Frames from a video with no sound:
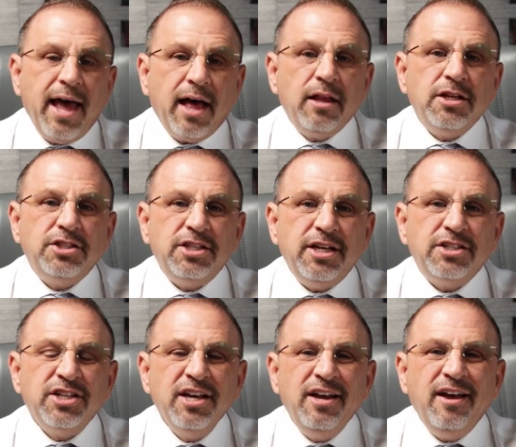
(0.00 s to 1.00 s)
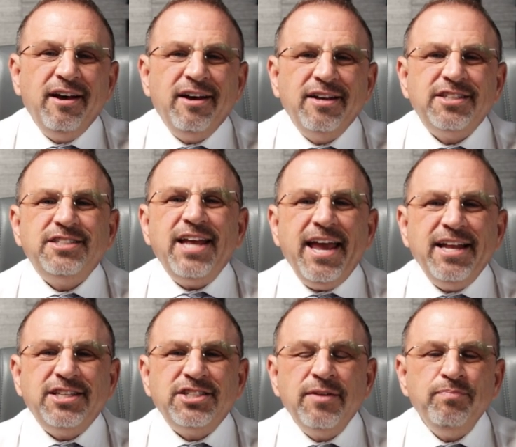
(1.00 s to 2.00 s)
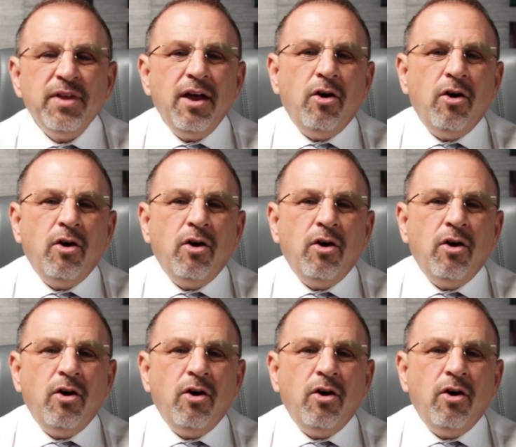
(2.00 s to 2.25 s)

analysis. Uh, states